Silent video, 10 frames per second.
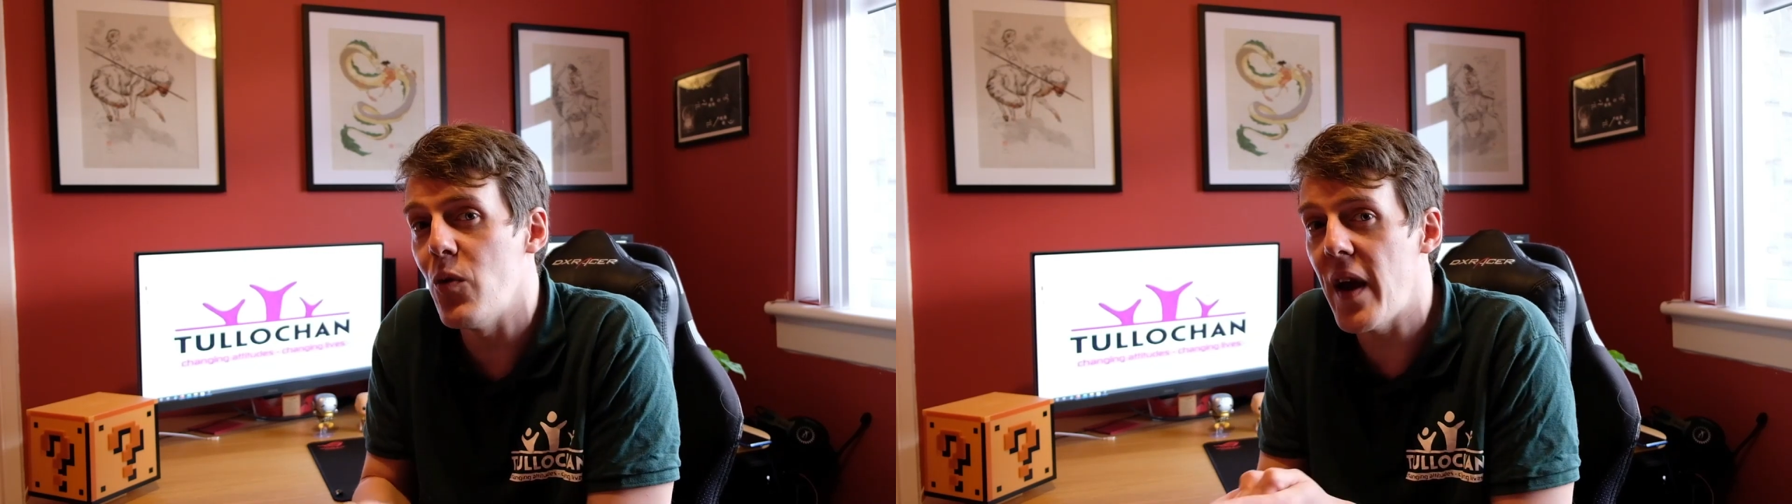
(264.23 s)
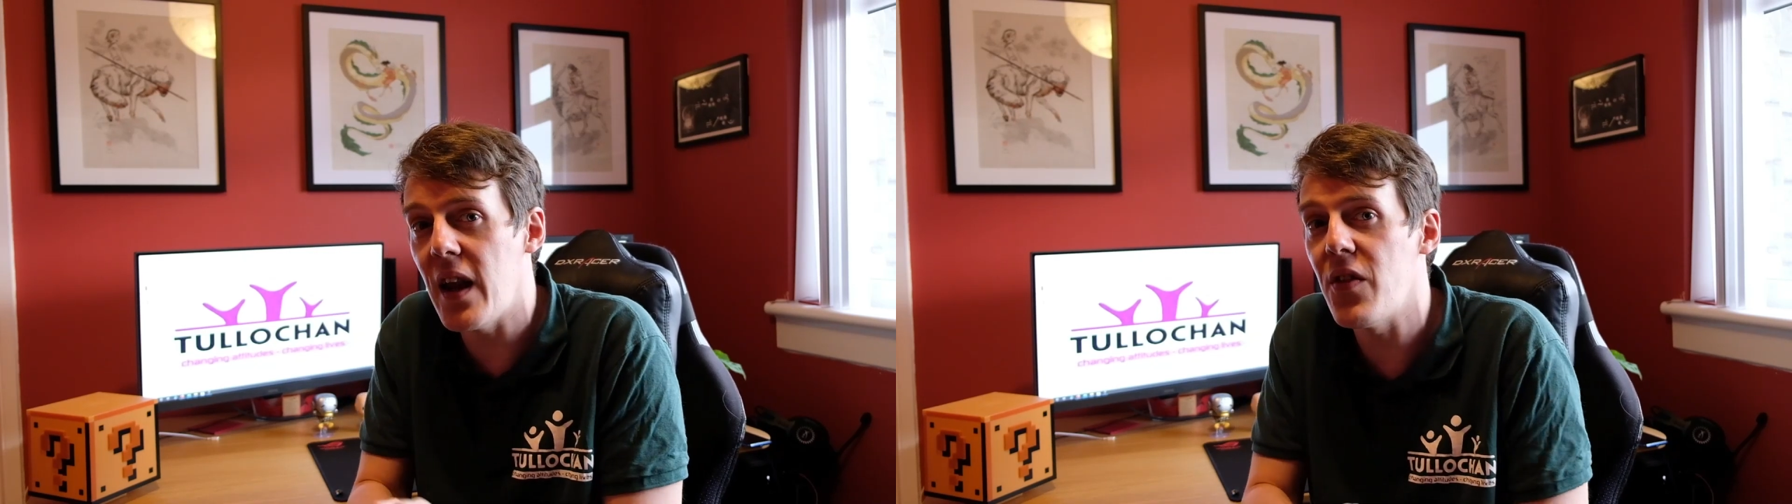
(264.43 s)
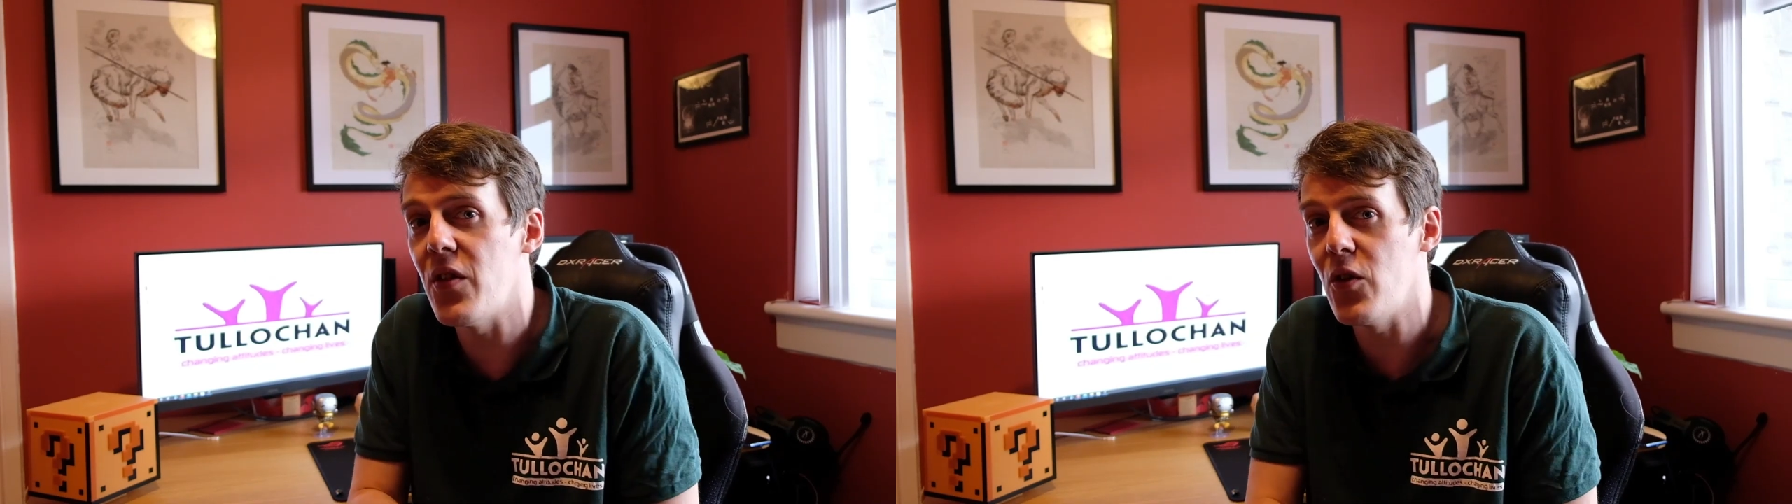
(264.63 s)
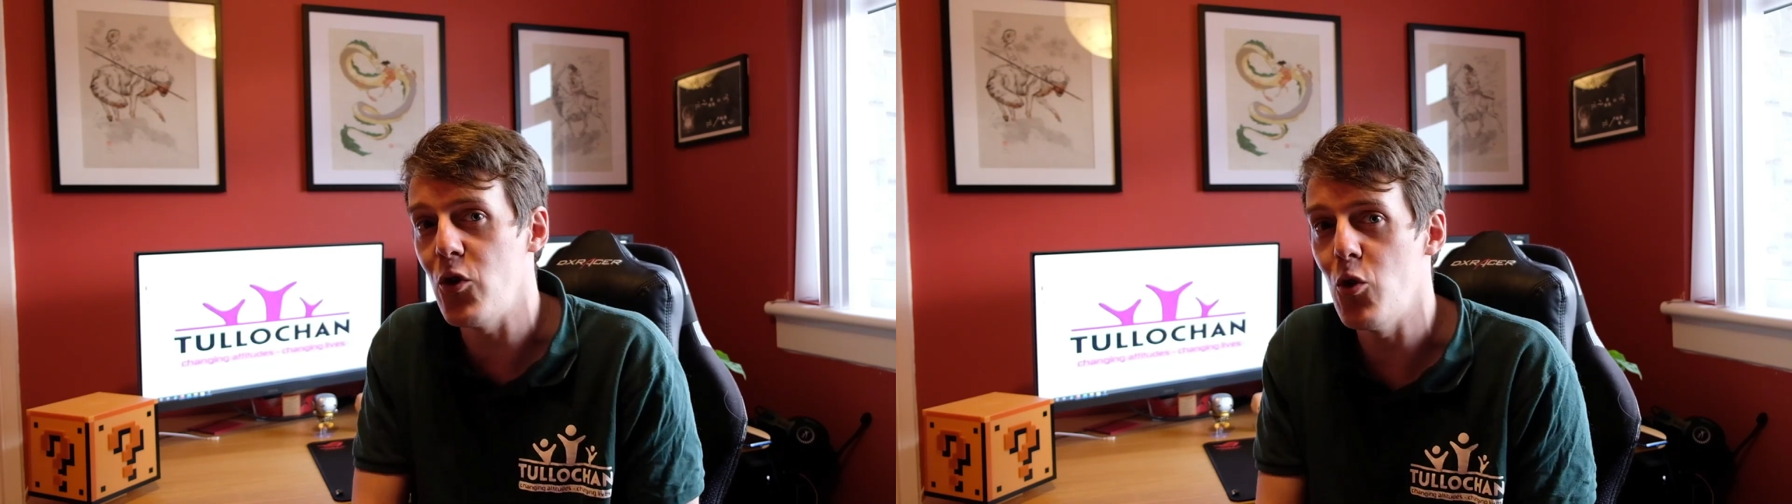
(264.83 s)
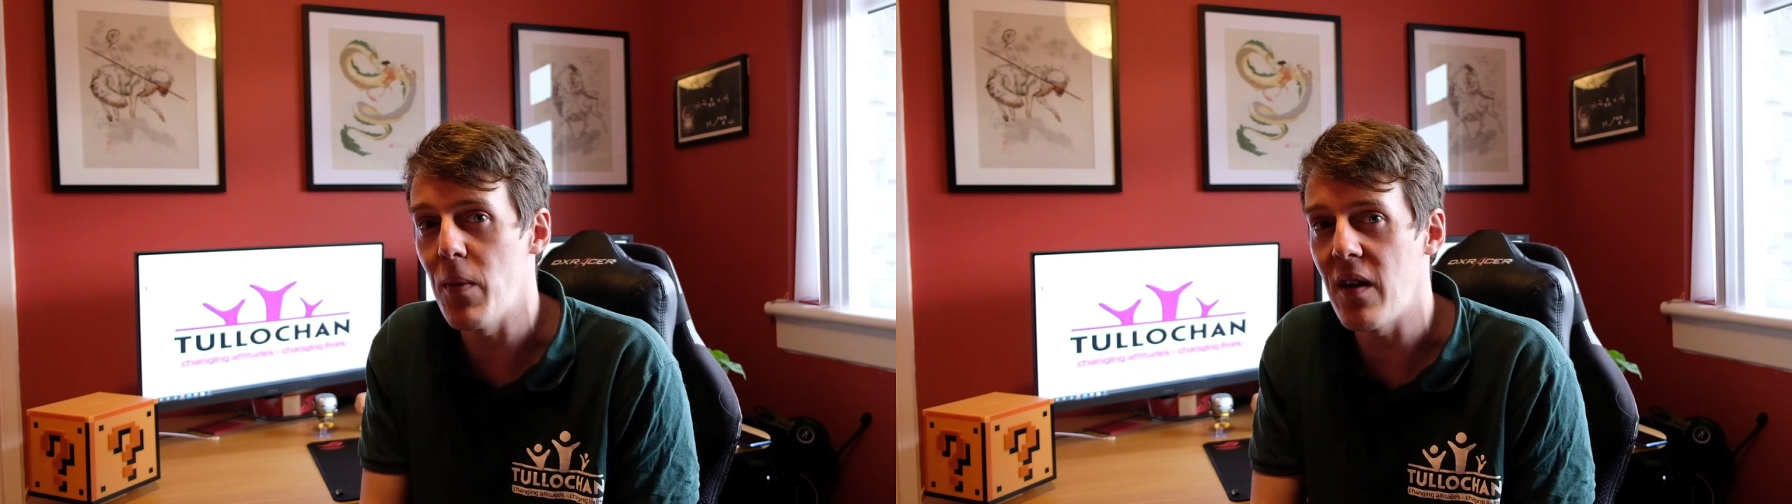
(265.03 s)
of anything
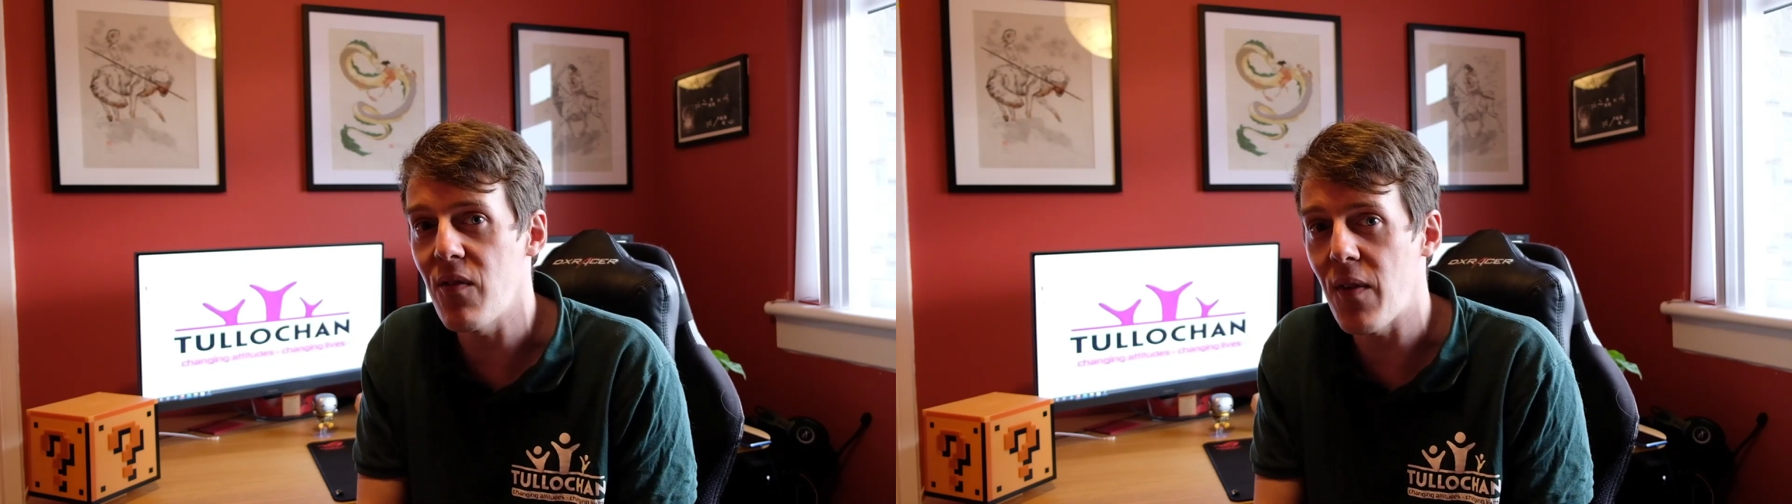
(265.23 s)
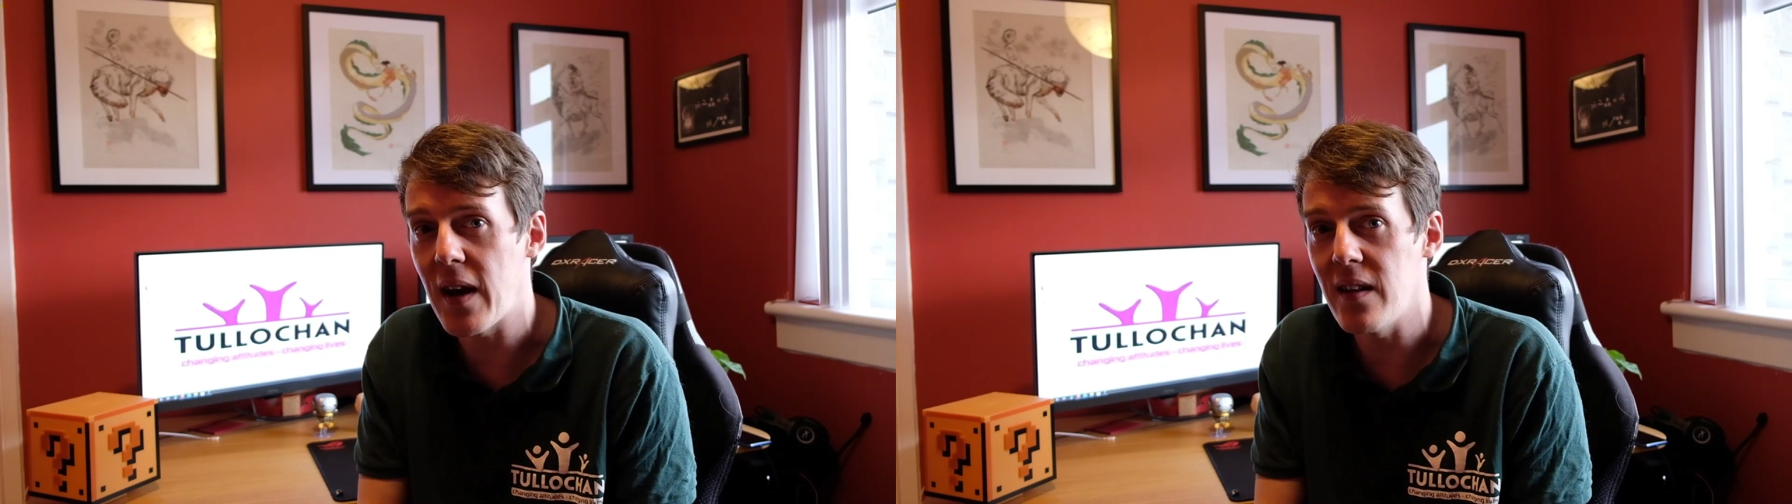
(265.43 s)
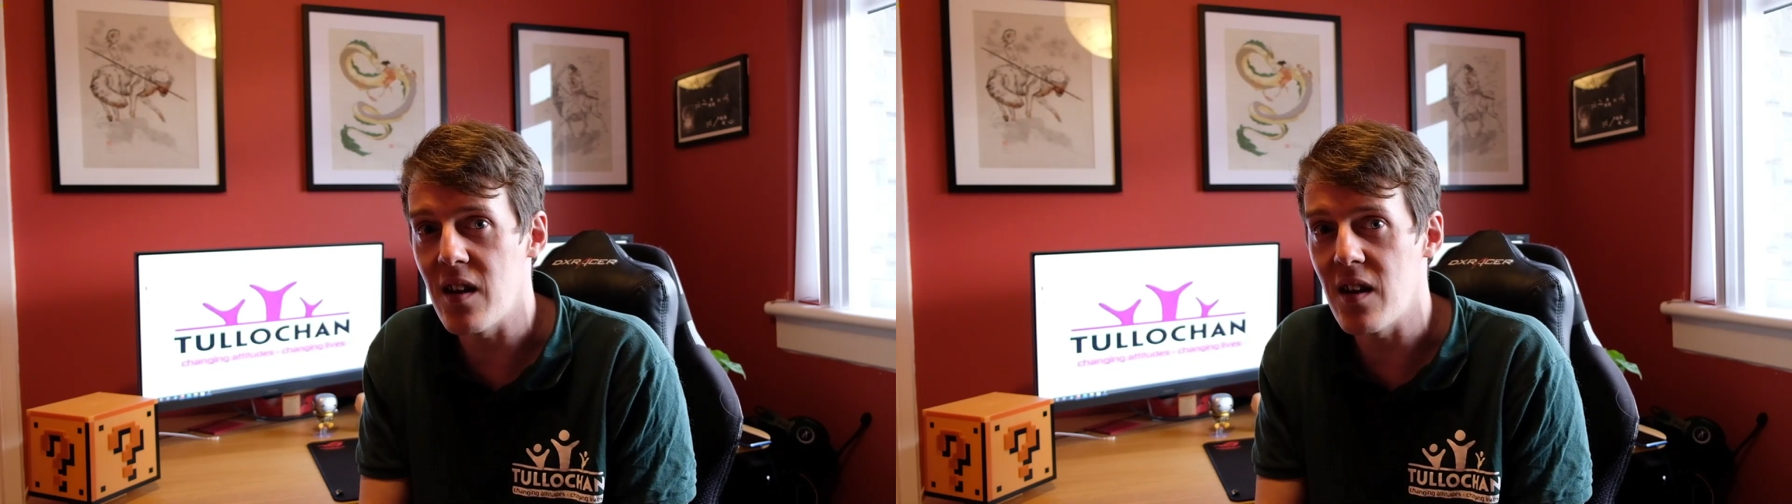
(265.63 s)
that you might find.